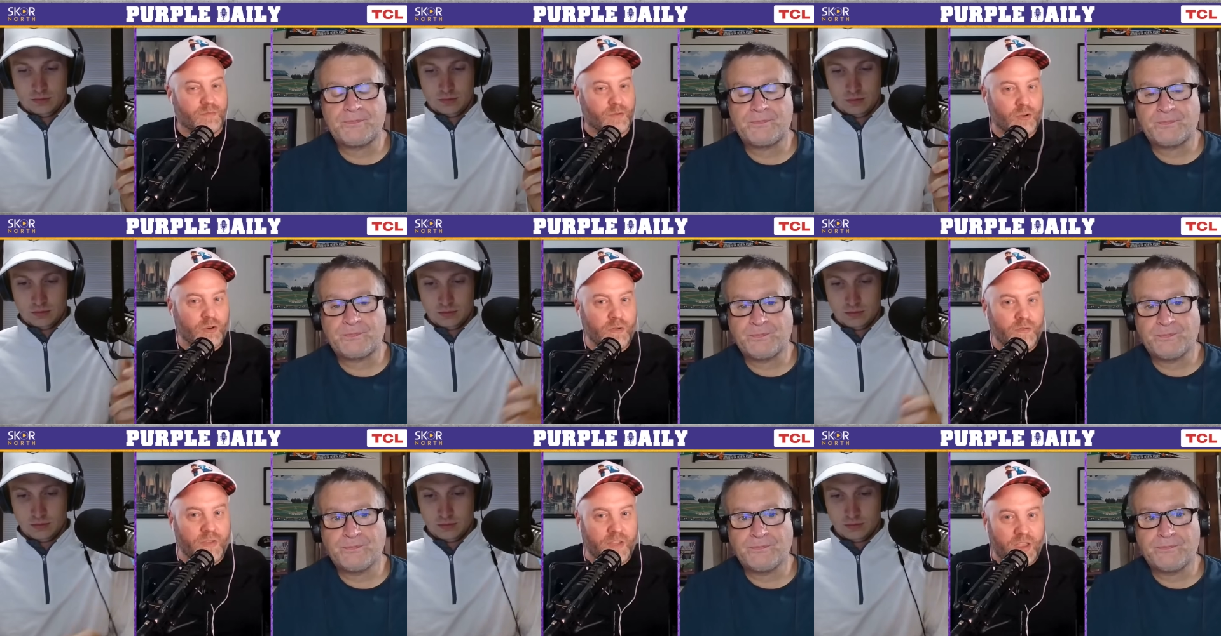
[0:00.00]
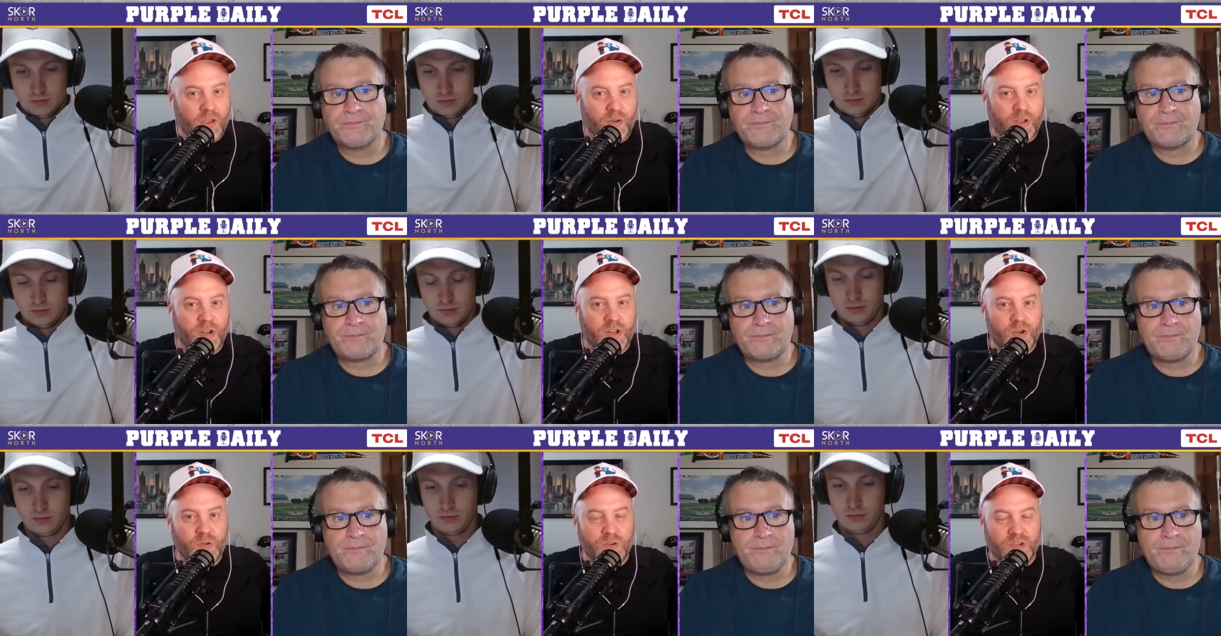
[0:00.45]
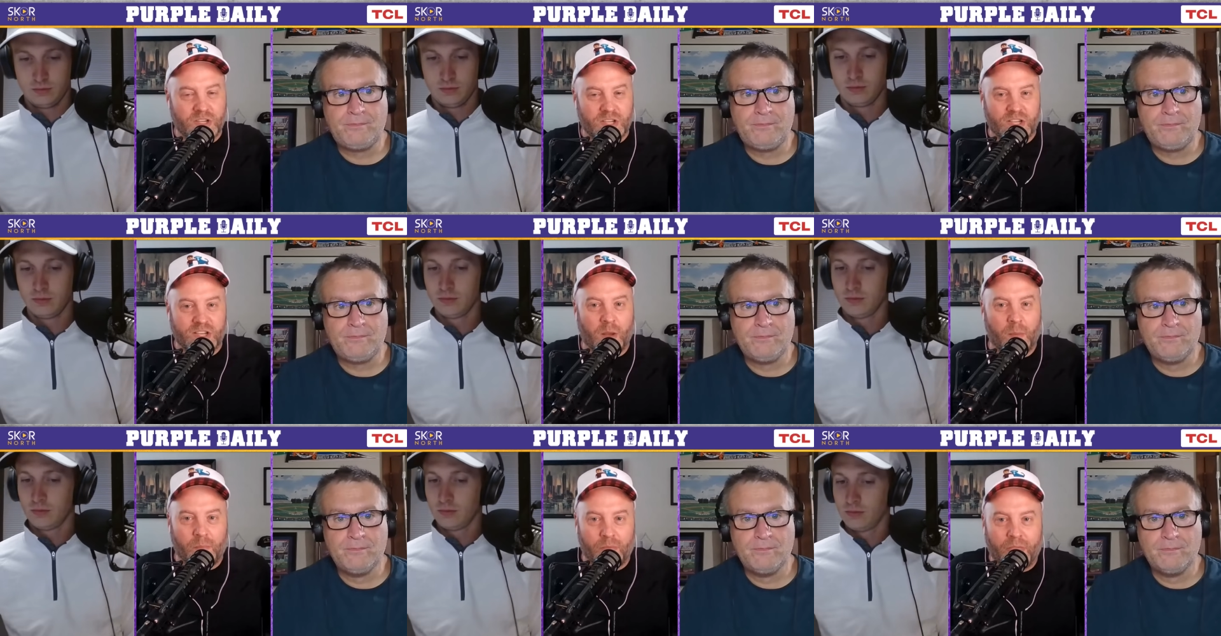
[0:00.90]
Speaker 1: prove that you can do
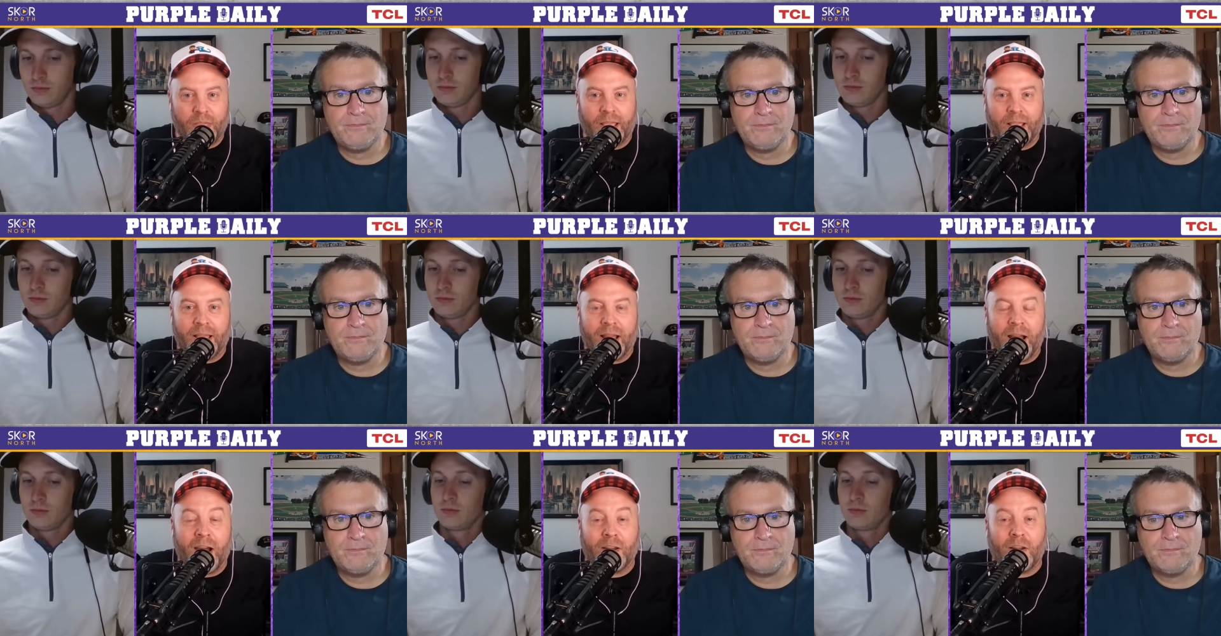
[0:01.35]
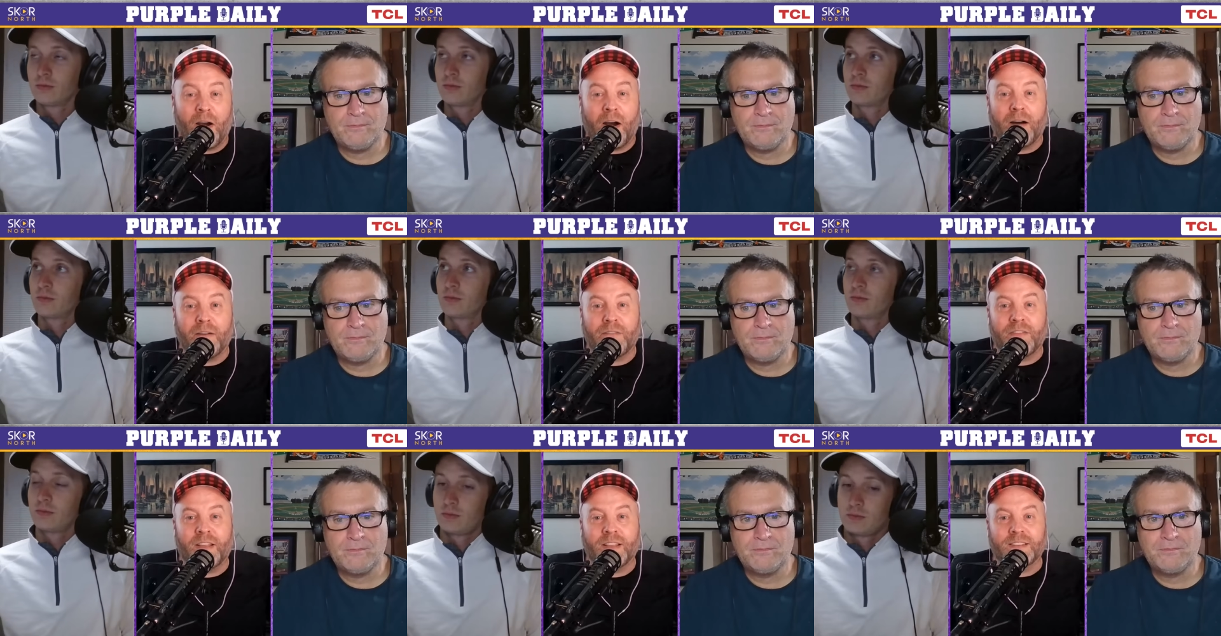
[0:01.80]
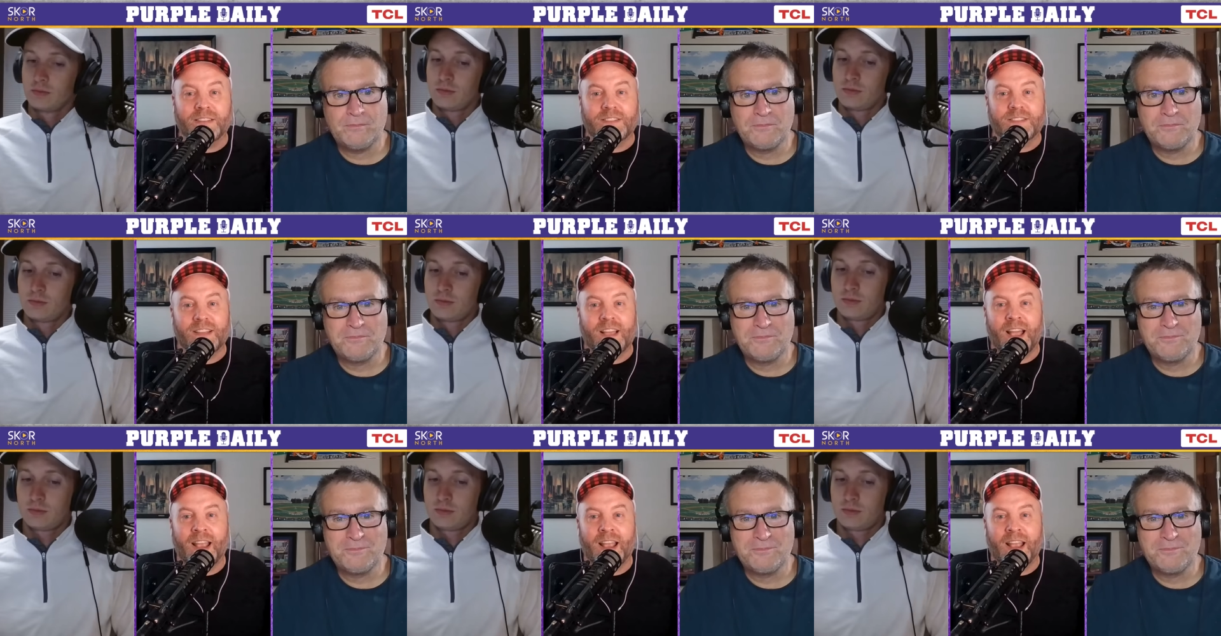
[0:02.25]
something on offense.